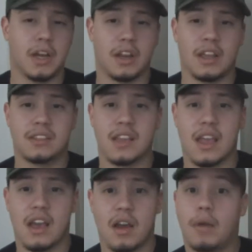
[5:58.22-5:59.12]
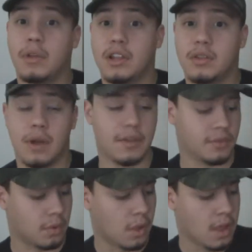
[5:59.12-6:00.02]
But it's a really good
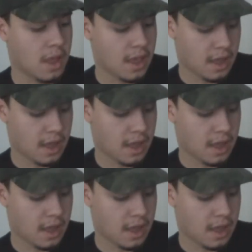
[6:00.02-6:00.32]
rifle.